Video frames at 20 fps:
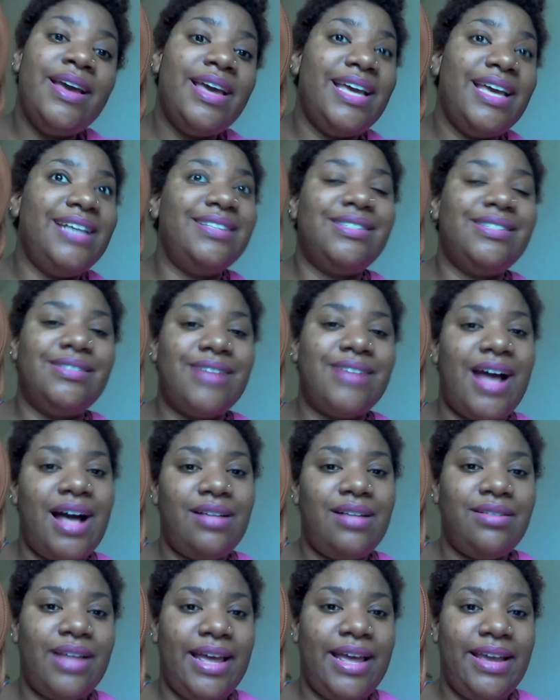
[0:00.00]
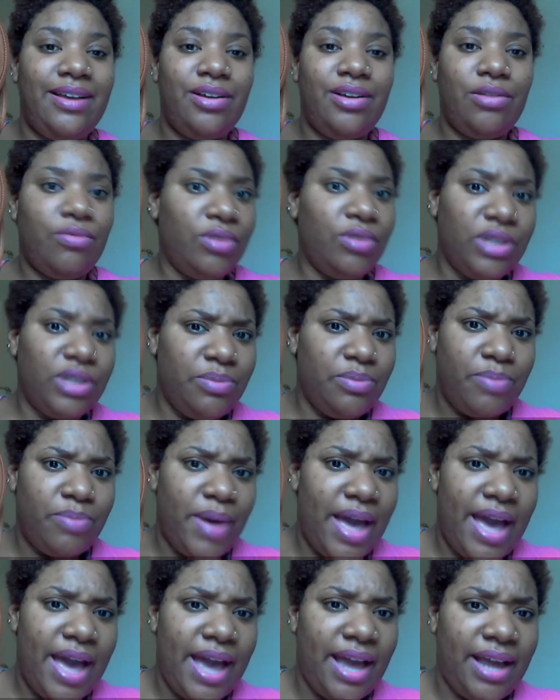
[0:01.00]
it's not like a really
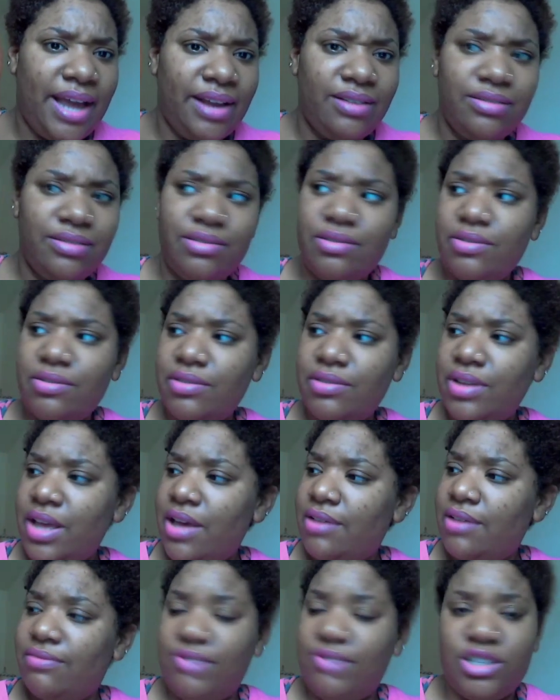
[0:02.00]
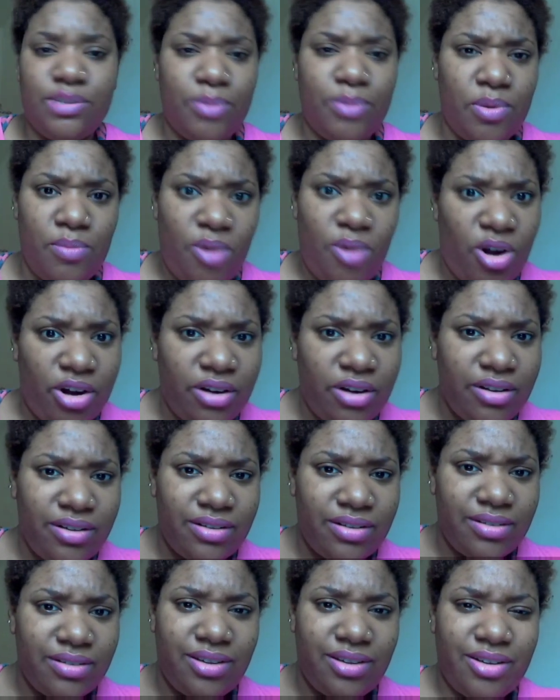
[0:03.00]
bad visible mark.
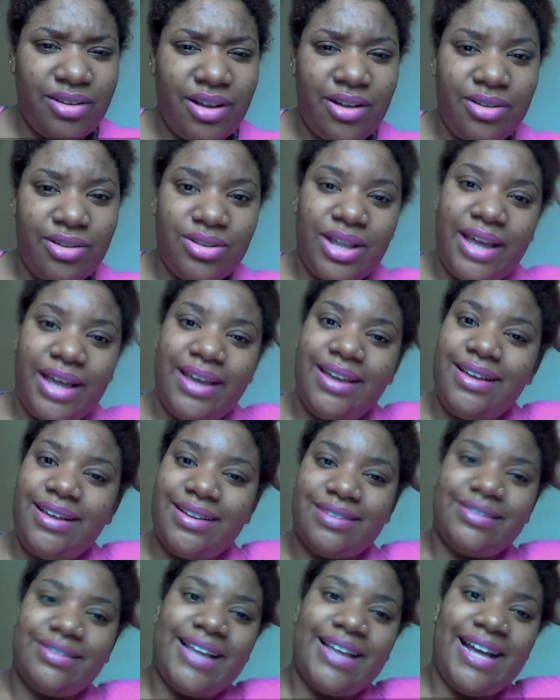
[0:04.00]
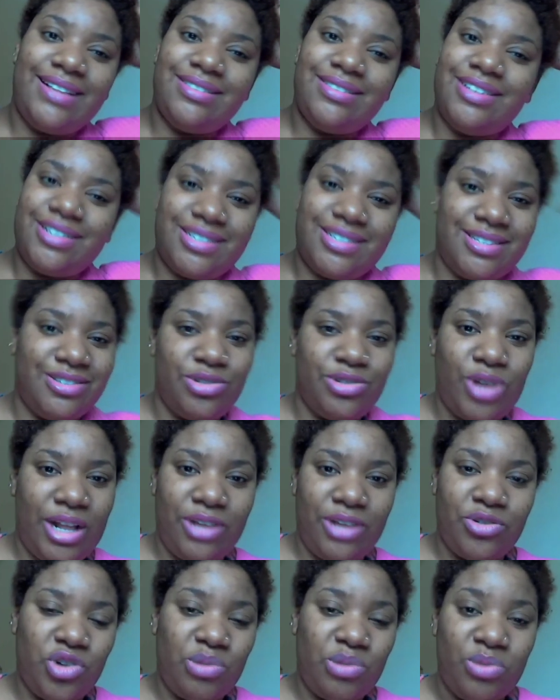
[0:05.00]
You know, like that looks like
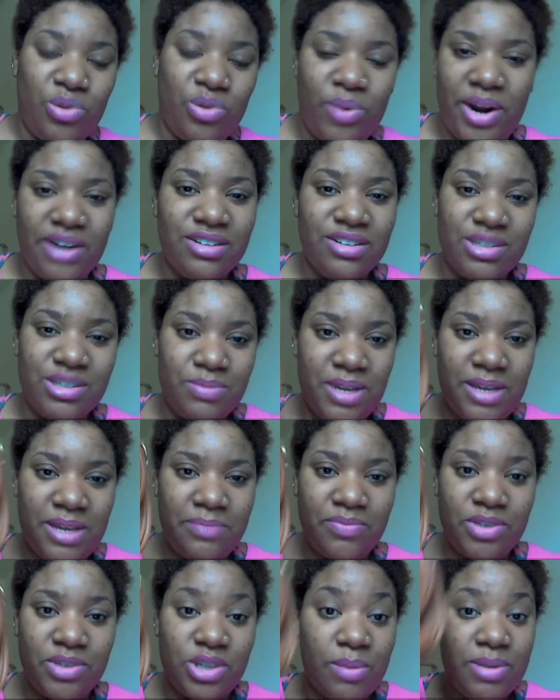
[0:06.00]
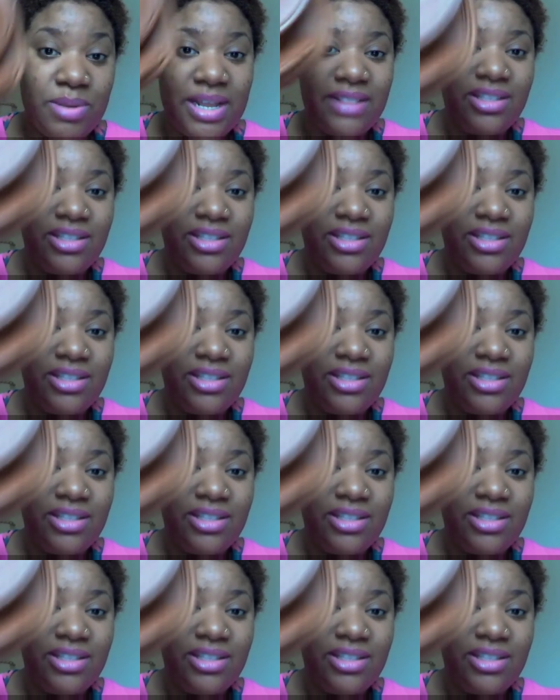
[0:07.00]
normal wear to me. So I'm gonna let